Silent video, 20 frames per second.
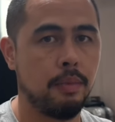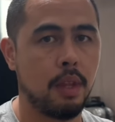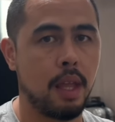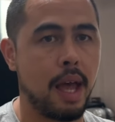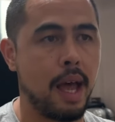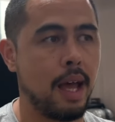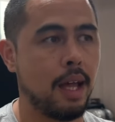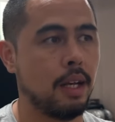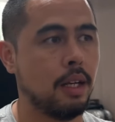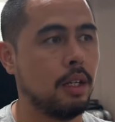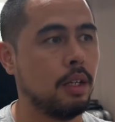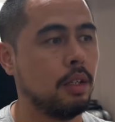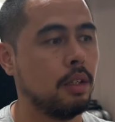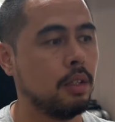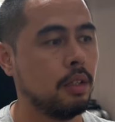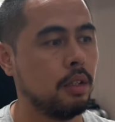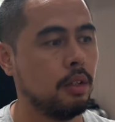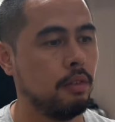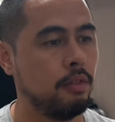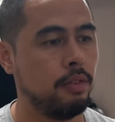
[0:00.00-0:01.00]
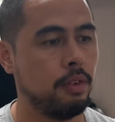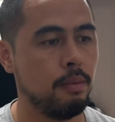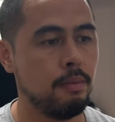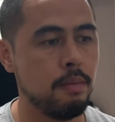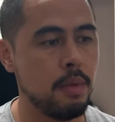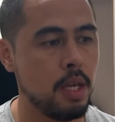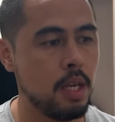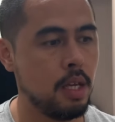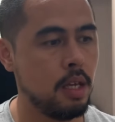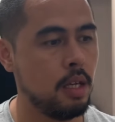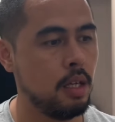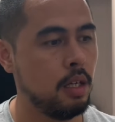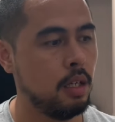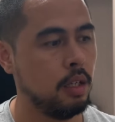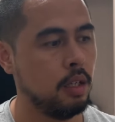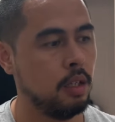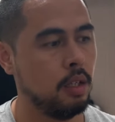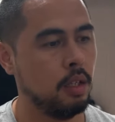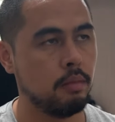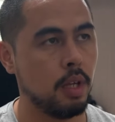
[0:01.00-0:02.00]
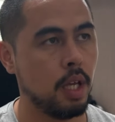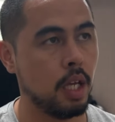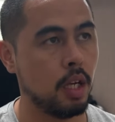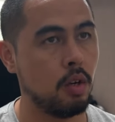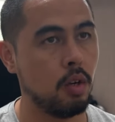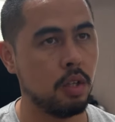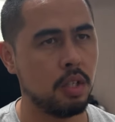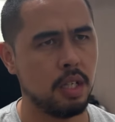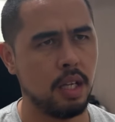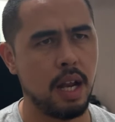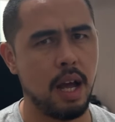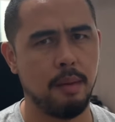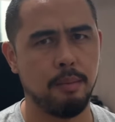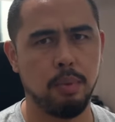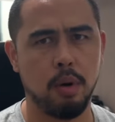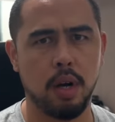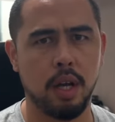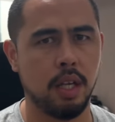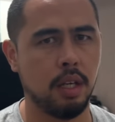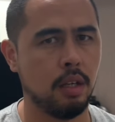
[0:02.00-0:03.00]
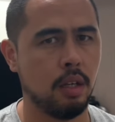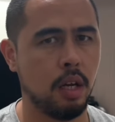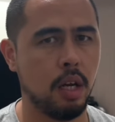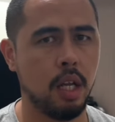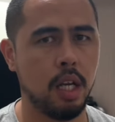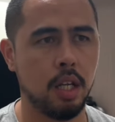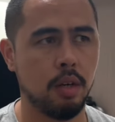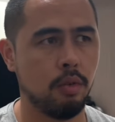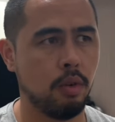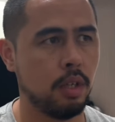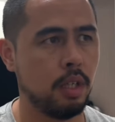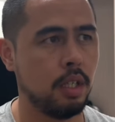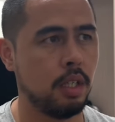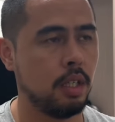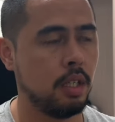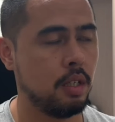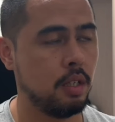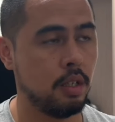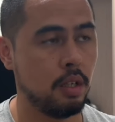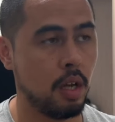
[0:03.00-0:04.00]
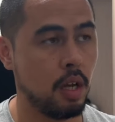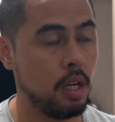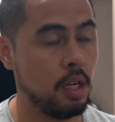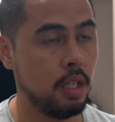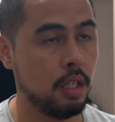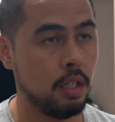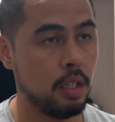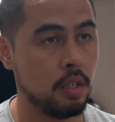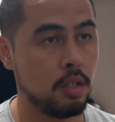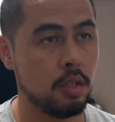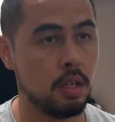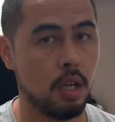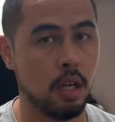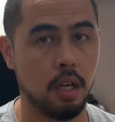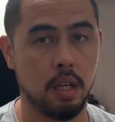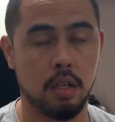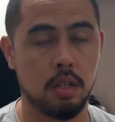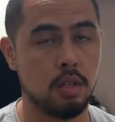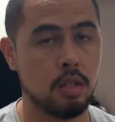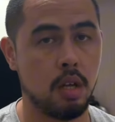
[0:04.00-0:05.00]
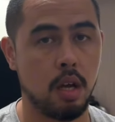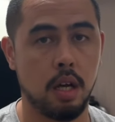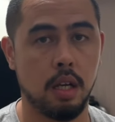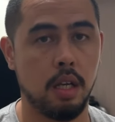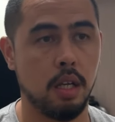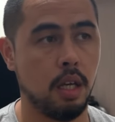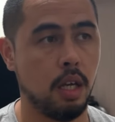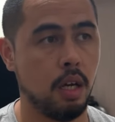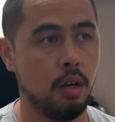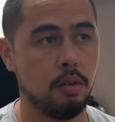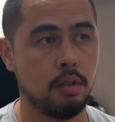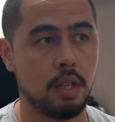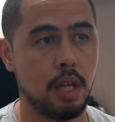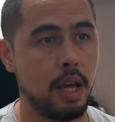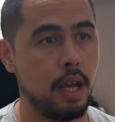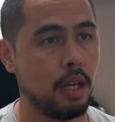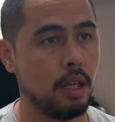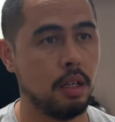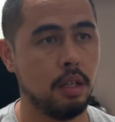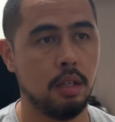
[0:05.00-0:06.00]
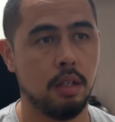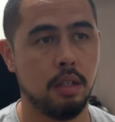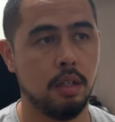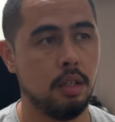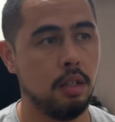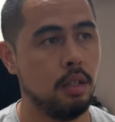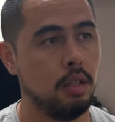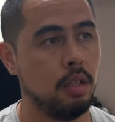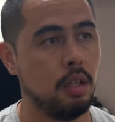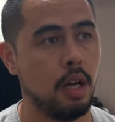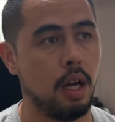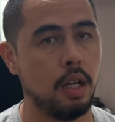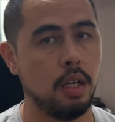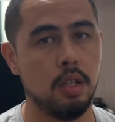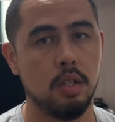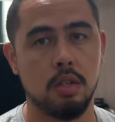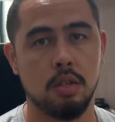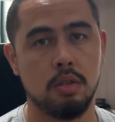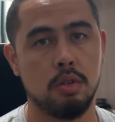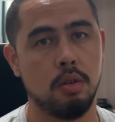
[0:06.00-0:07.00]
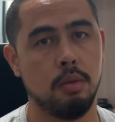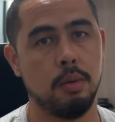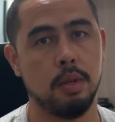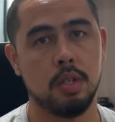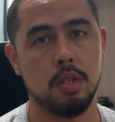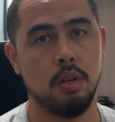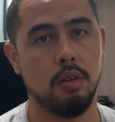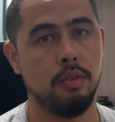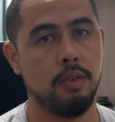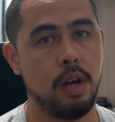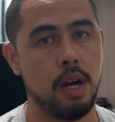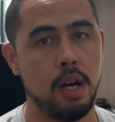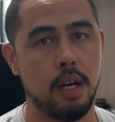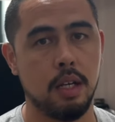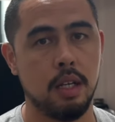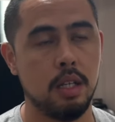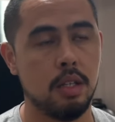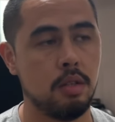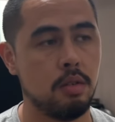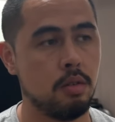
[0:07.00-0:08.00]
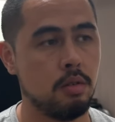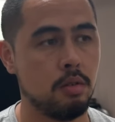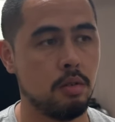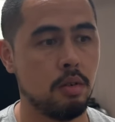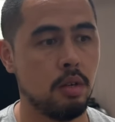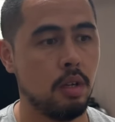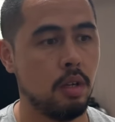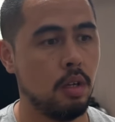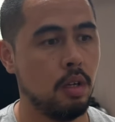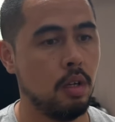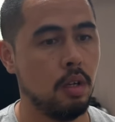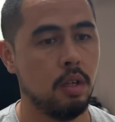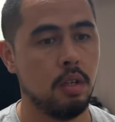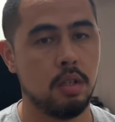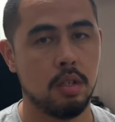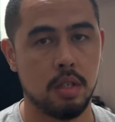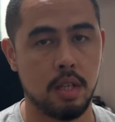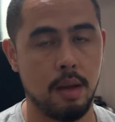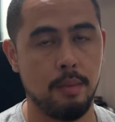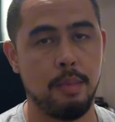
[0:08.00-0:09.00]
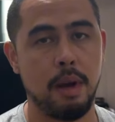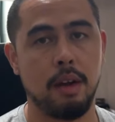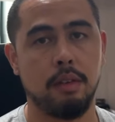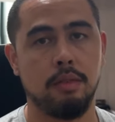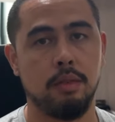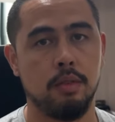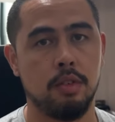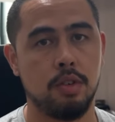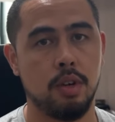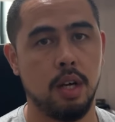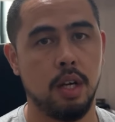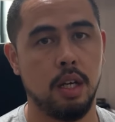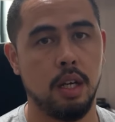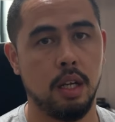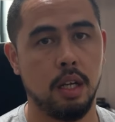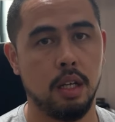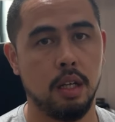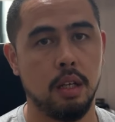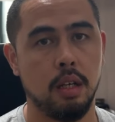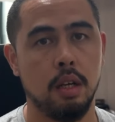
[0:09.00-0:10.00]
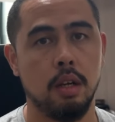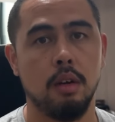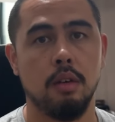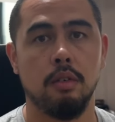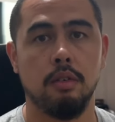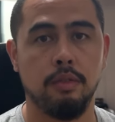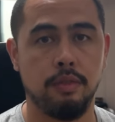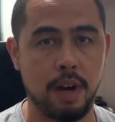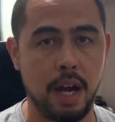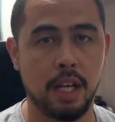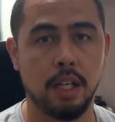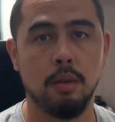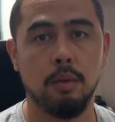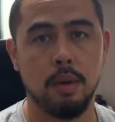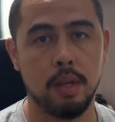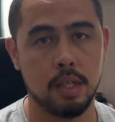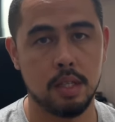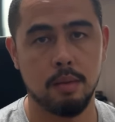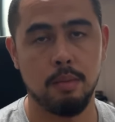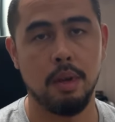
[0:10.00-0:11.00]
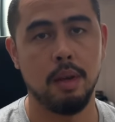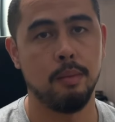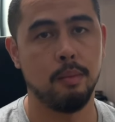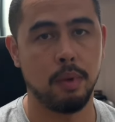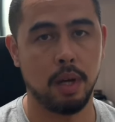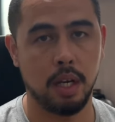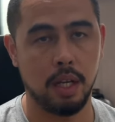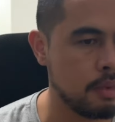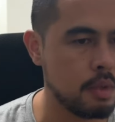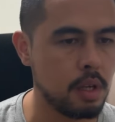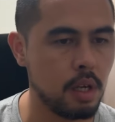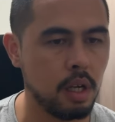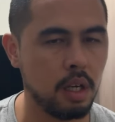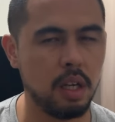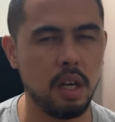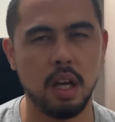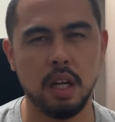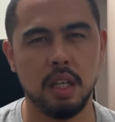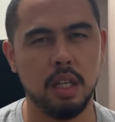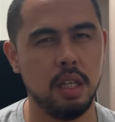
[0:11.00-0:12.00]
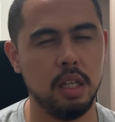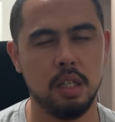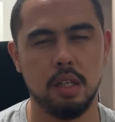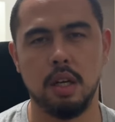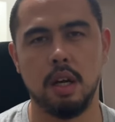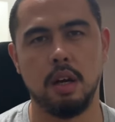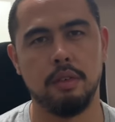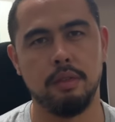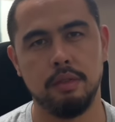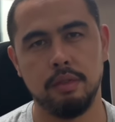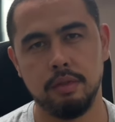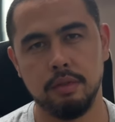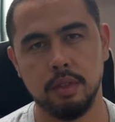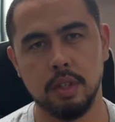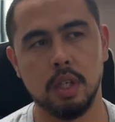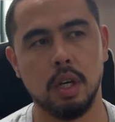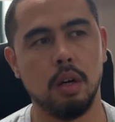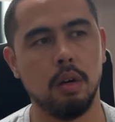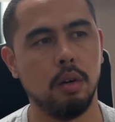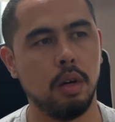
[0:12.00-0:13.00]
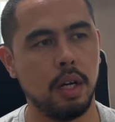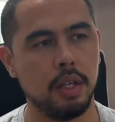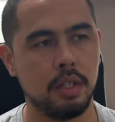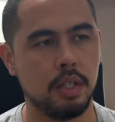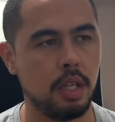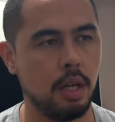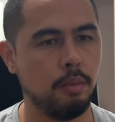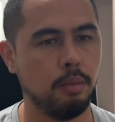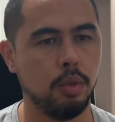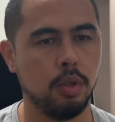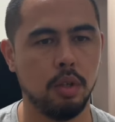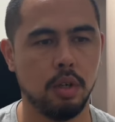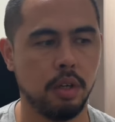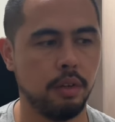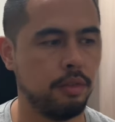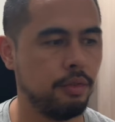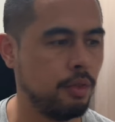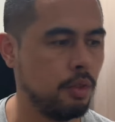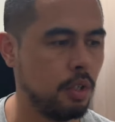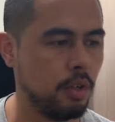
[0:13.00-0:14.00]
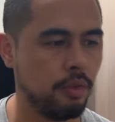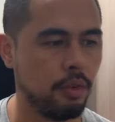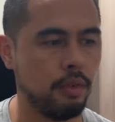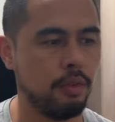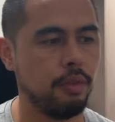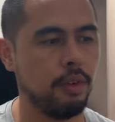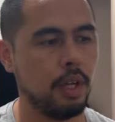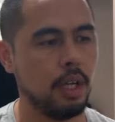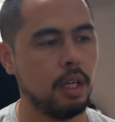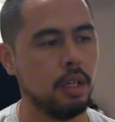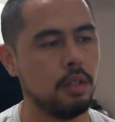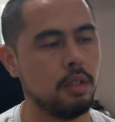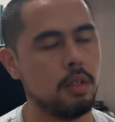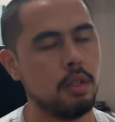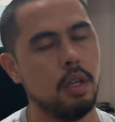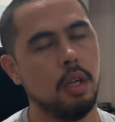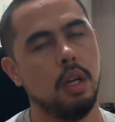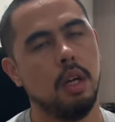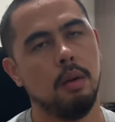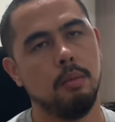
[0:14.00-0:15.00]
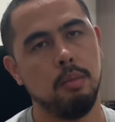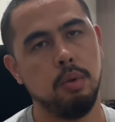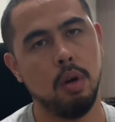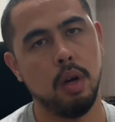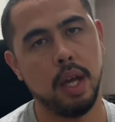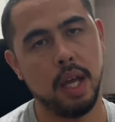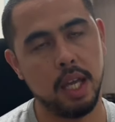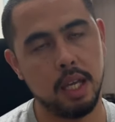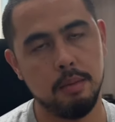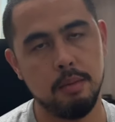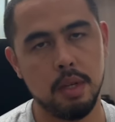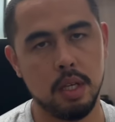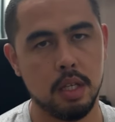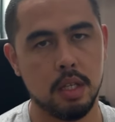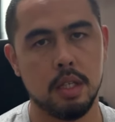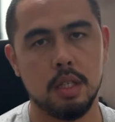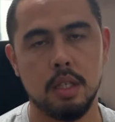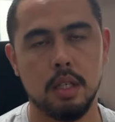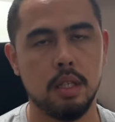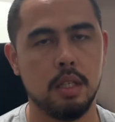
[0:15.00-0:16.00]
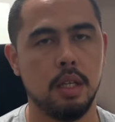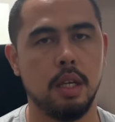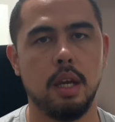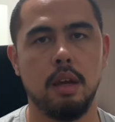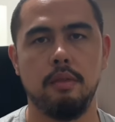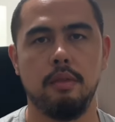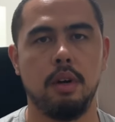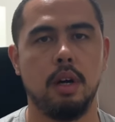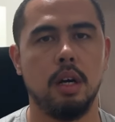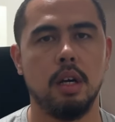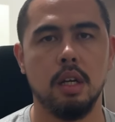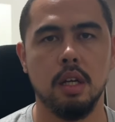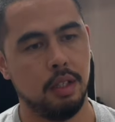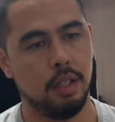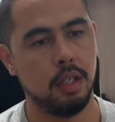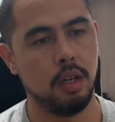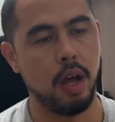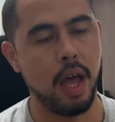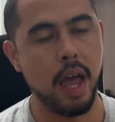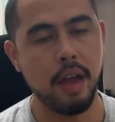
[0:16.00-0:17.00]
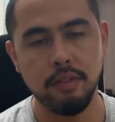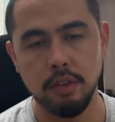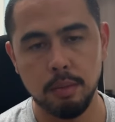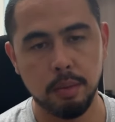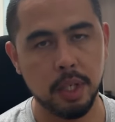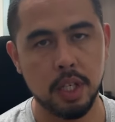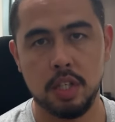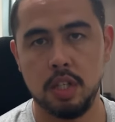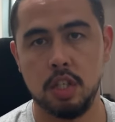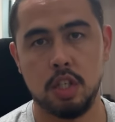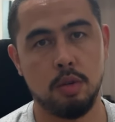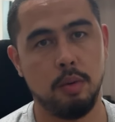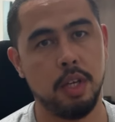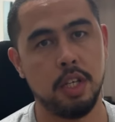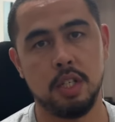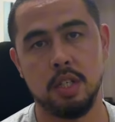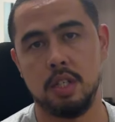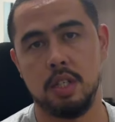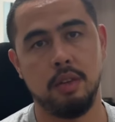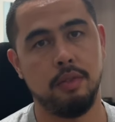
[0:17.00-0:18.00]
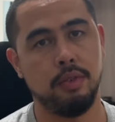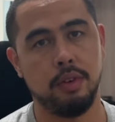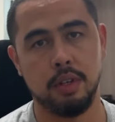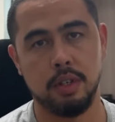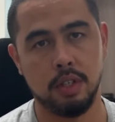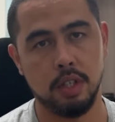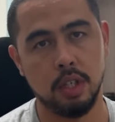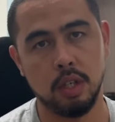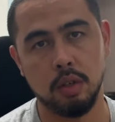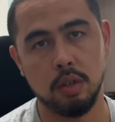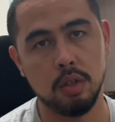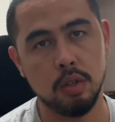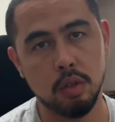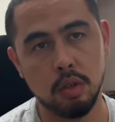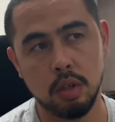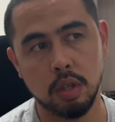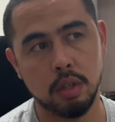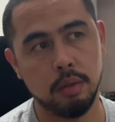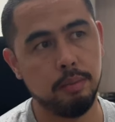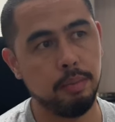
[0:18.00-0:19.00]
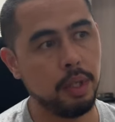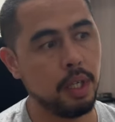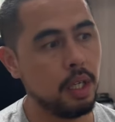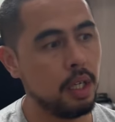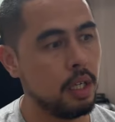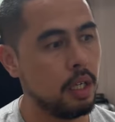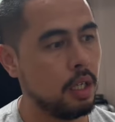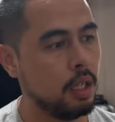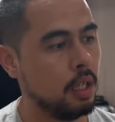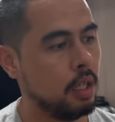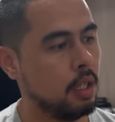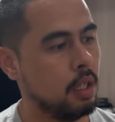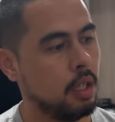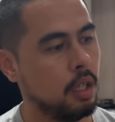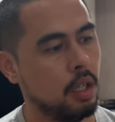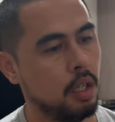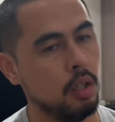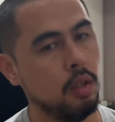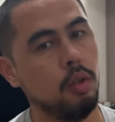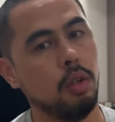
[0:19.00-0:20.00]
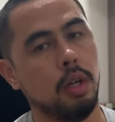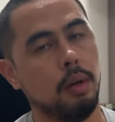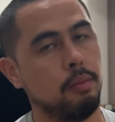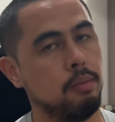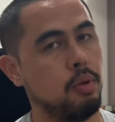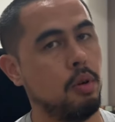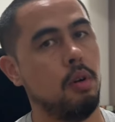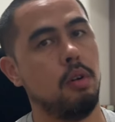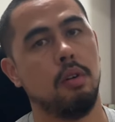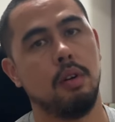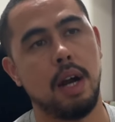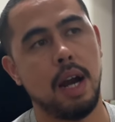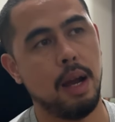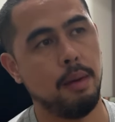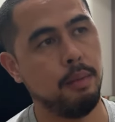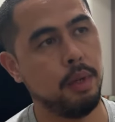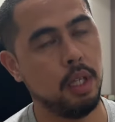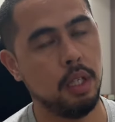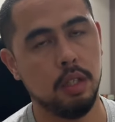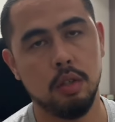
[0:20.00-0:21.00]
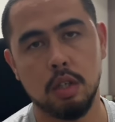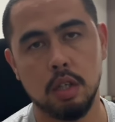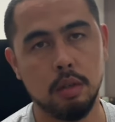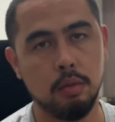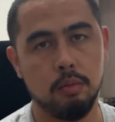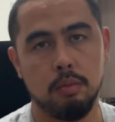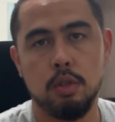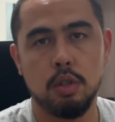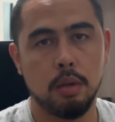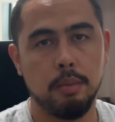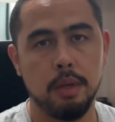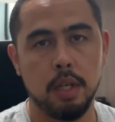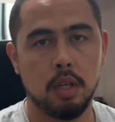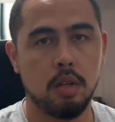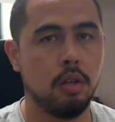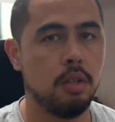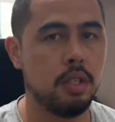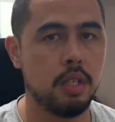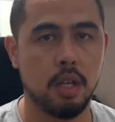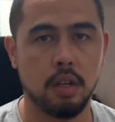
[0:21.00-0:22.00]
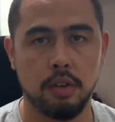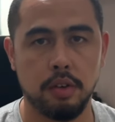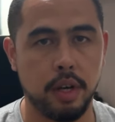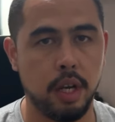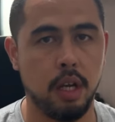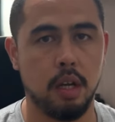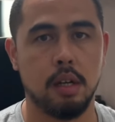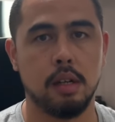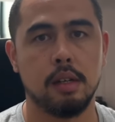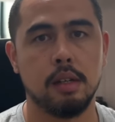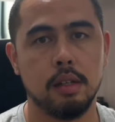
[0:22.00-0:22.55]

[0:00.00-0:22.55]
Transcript: And for me, it got to that point early this year, at the start of the year, I was like, I need to sort myself out. I need to step back from trading, find a way to make money. Luckily enough, you know, I stumbled on a few different things, put A, B, and C together. You know, everybody's situation is different. You know, you could be good at programming, you could be a content creator.